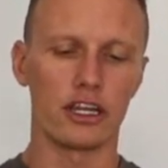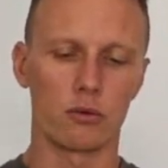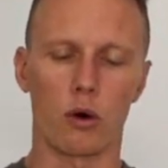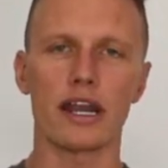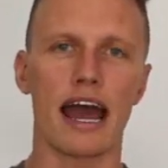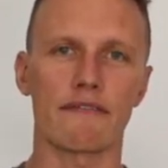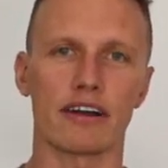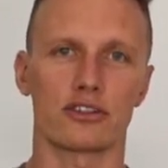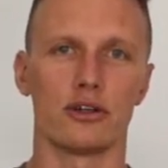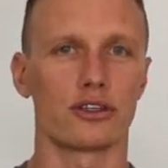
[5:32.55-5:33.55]
And you want to have
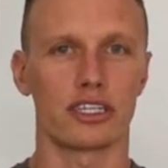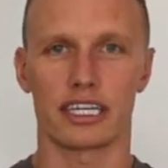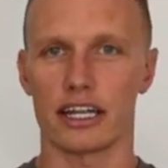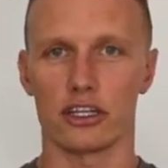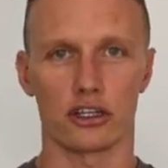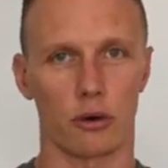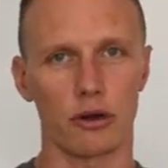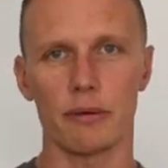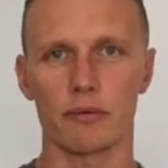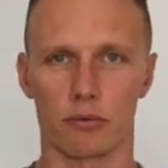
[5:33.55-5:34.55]
that too, because again, you don't
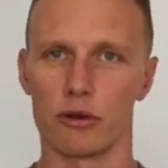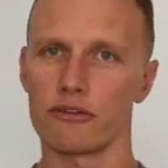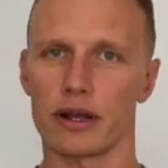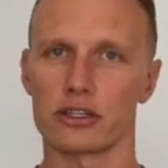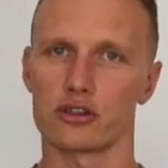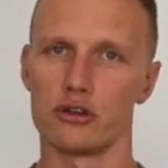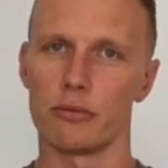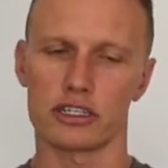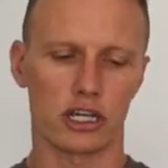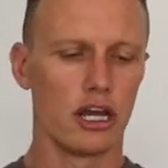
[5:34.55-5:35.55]
want to be moving around too
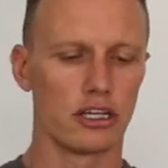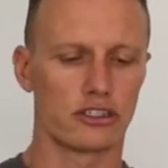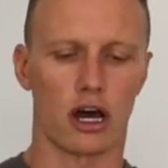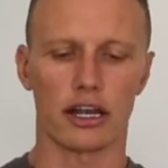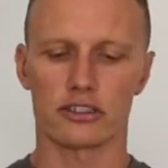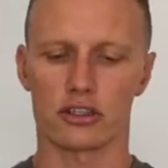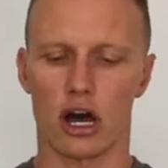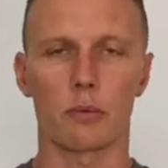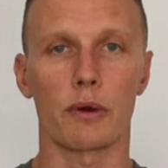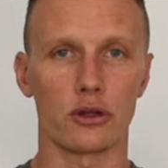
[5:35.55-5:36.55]
much side to
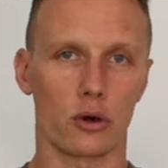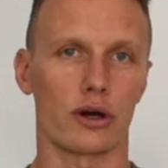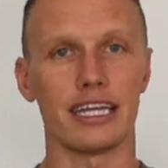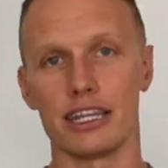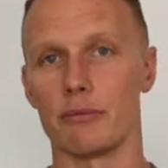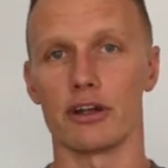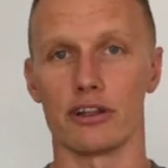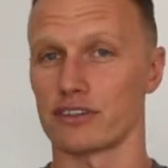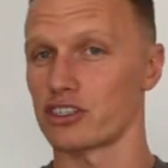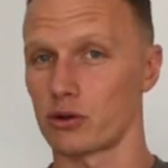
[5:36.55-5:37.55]
side when you're in the
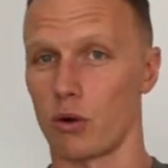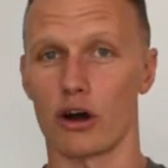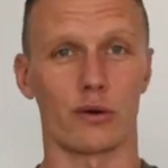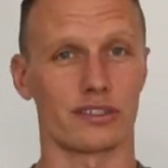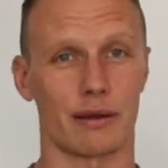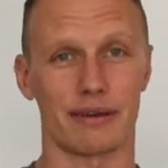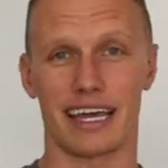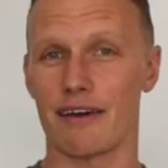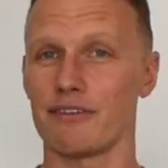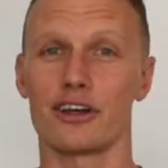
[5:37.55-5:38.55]
middle of a squat or
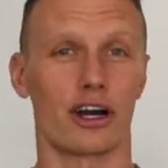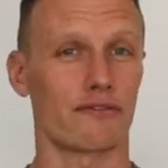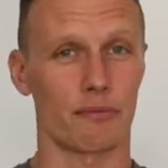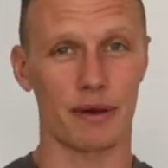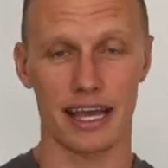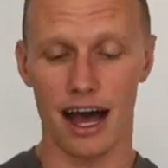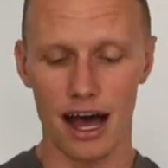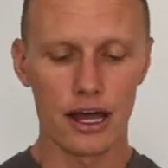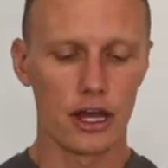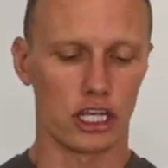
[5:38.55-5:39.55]
something heavy going for a
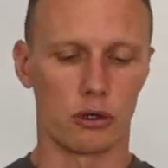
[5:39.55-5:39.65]
PR.